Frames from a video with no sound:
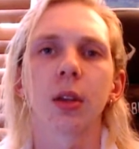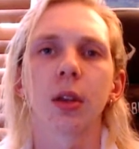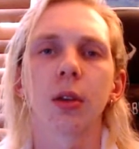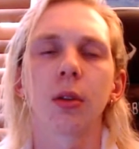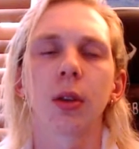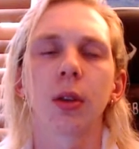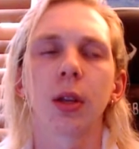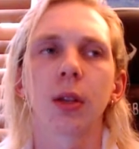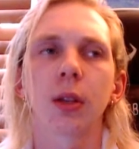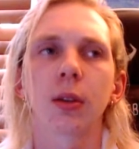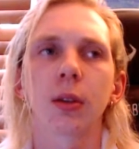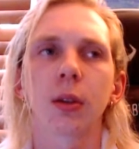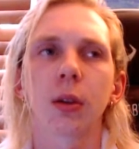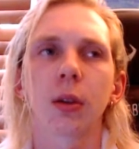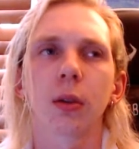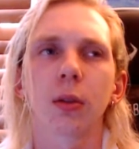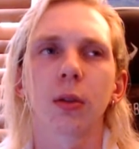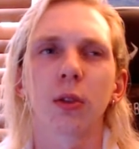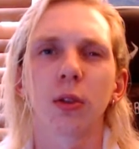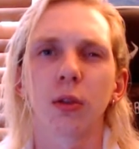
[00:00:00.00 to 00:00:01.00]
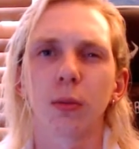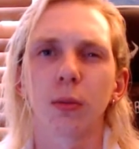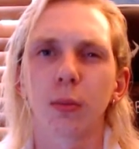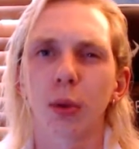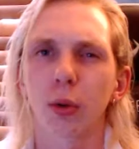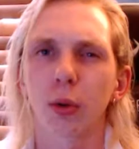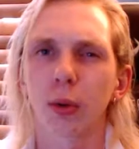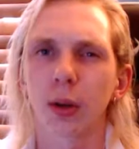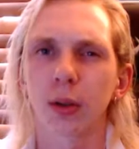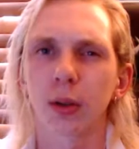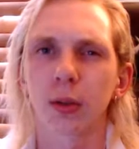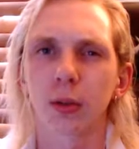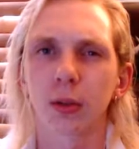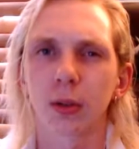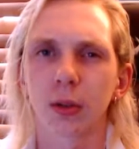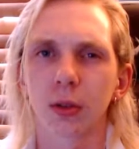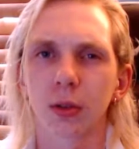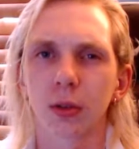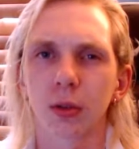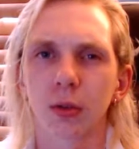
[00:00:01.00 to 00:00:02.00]
you need to go to parental
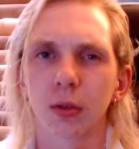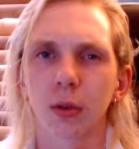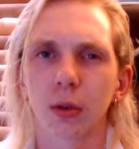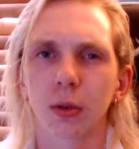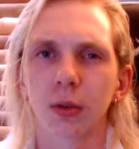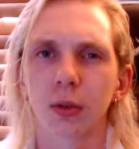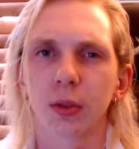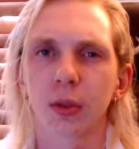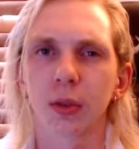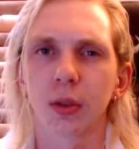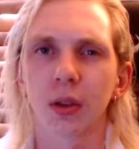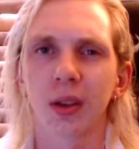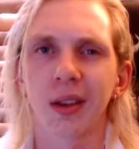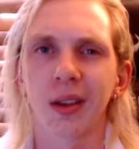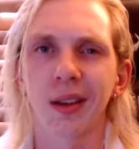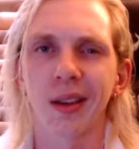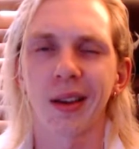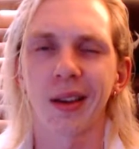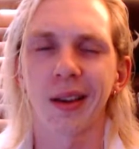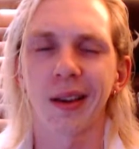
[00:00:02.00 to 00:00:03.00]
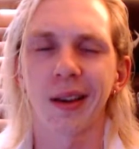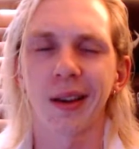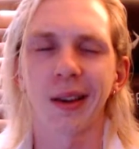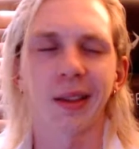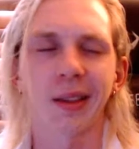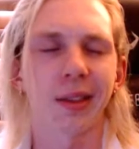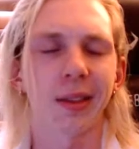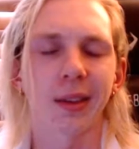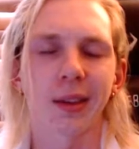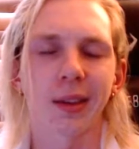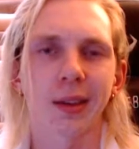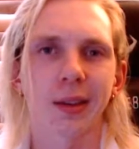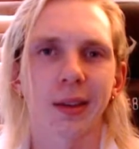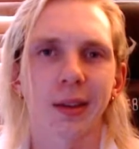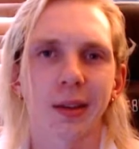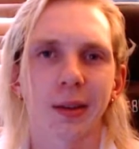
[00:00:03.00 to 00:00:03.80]
controls. I think